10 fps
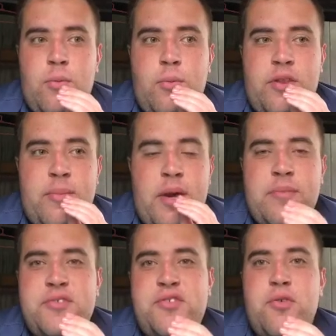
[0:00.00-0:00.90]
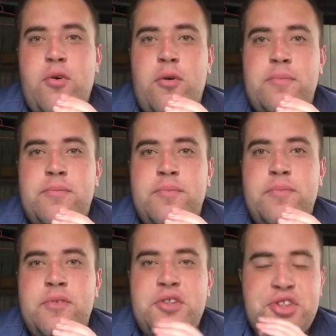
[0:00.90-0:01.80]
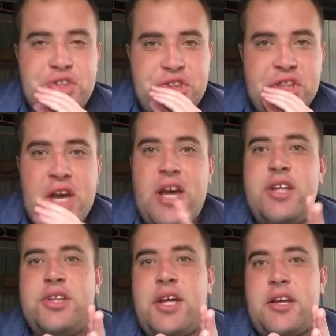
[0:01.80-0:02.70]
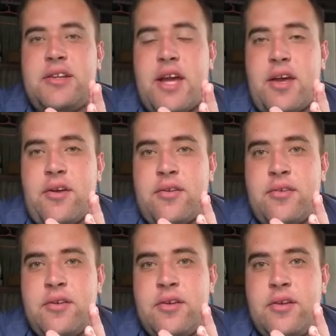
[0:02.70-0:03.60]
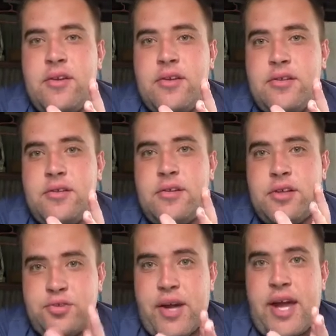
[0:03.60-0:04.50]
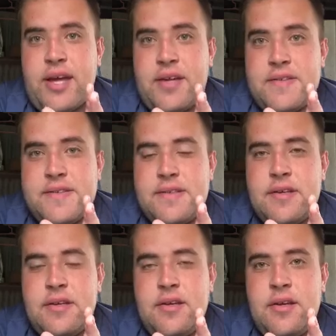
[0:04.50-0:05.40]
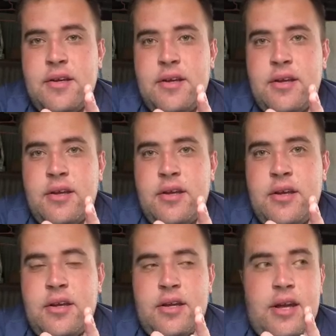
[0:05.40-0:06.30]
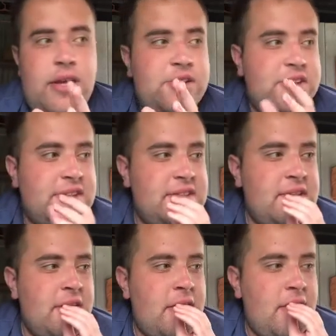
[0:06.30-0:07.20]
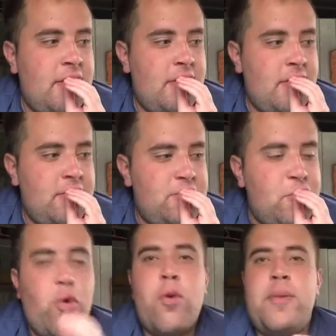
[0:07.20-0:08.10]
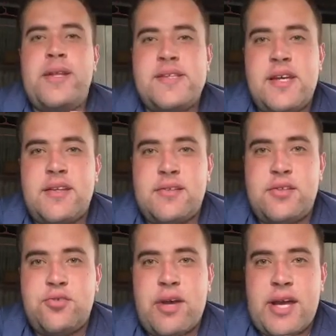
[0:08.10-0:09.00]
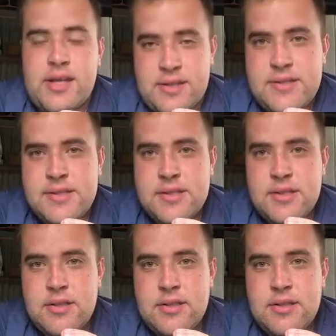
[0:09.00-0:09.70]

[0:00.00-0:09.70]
With the Melbourne Storm charging down the Dragons and just tormenting the Dragons,